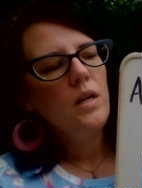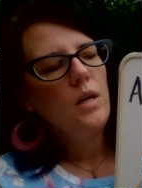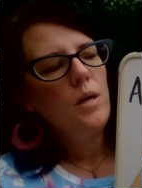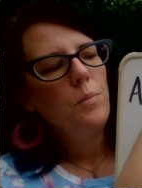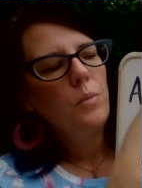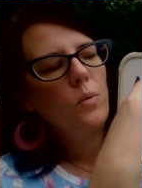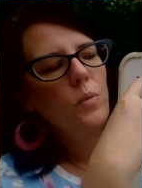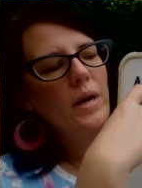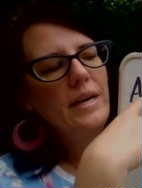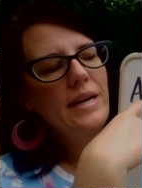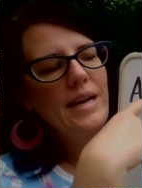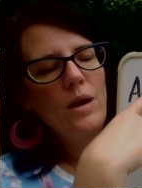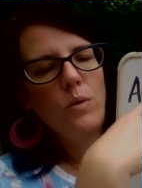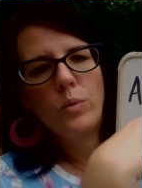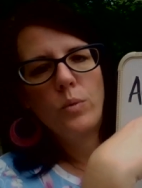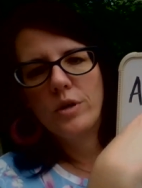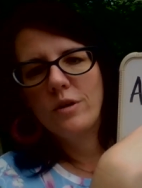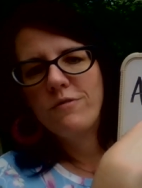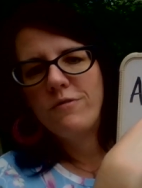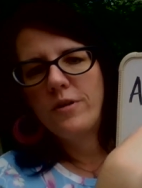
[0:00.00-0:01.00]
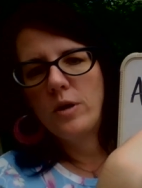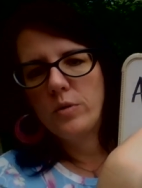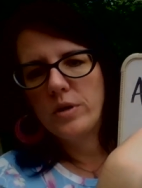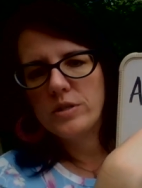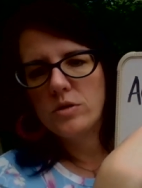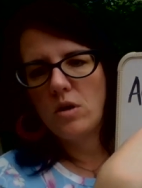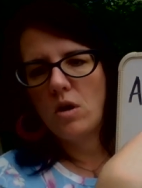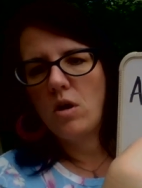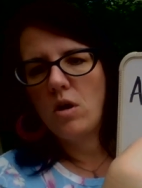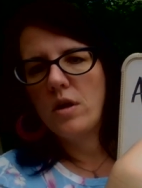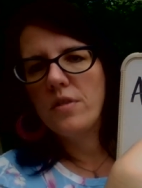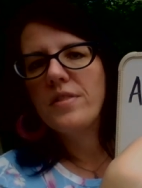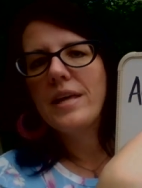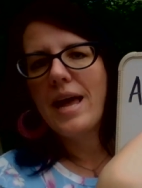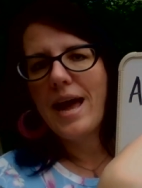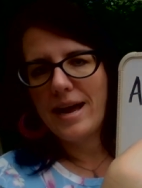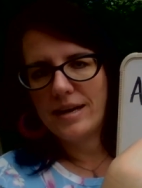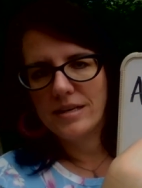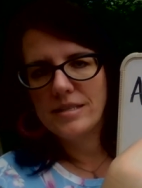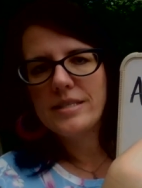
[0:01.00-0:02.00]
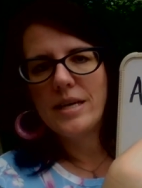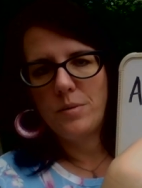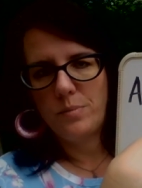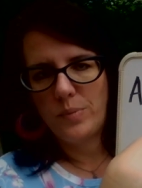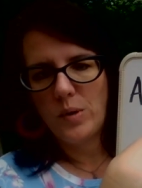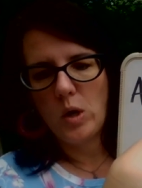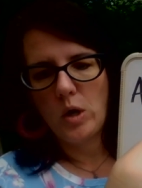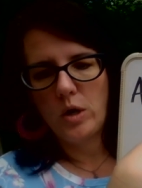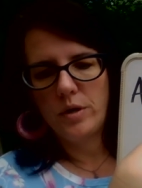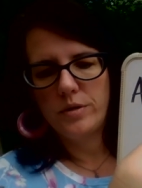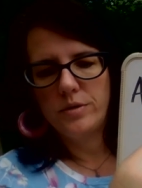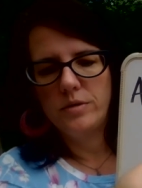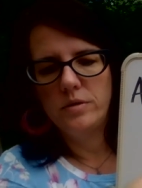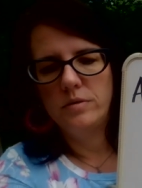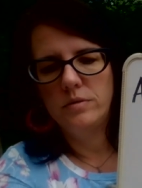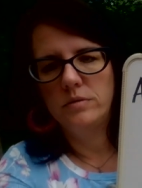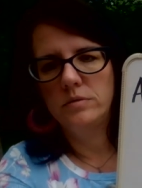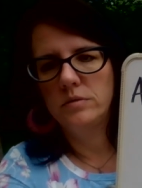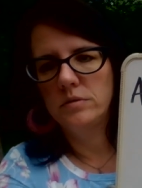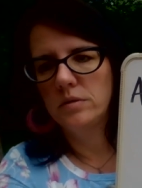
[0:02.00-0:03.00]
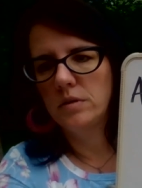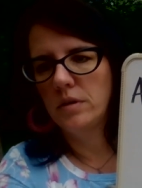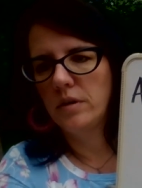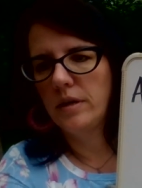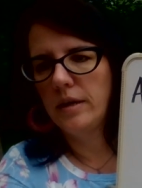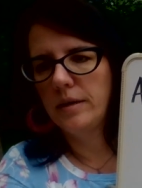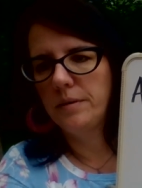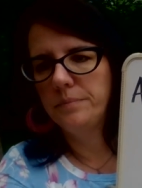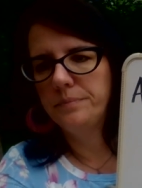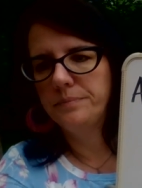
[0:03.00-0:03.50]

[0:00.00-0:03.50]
But right now we're going to focus on the accent part. Okay.